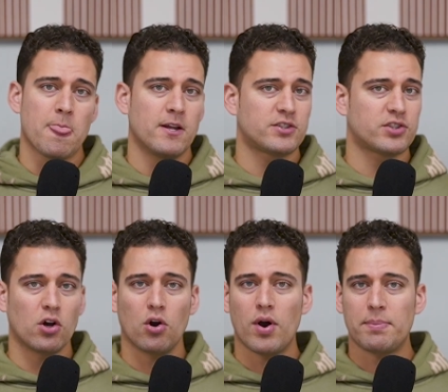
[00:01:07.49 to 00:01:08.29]

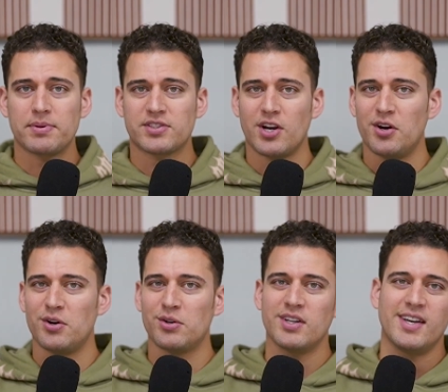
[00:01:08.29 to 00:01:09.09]
solo
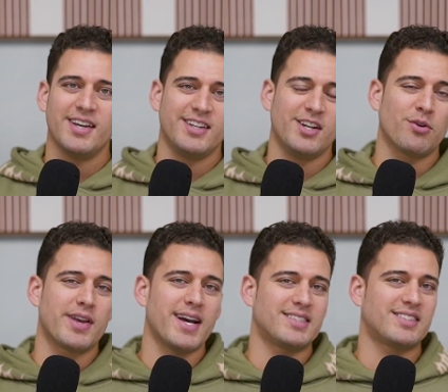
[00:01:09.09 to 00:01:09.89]
episode, no
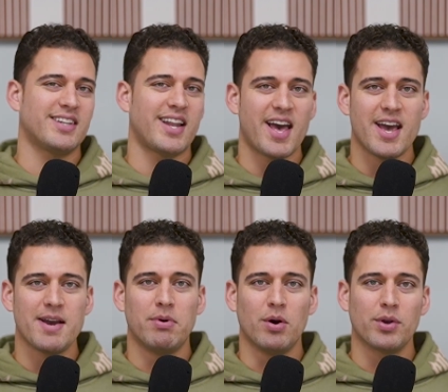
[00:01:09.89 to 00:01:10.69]
guests today,
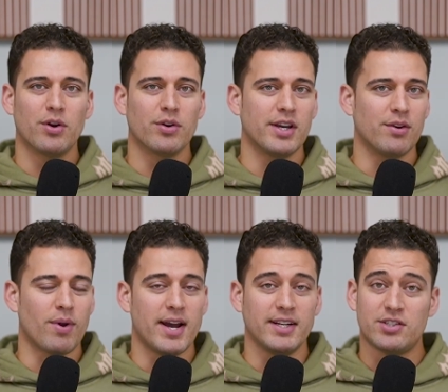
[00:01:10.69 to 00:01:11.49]
but we're going to get
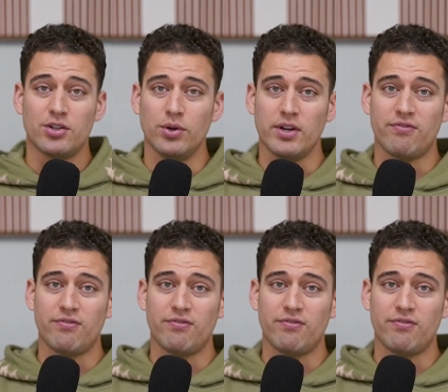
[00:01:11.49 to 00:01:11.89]
right to it.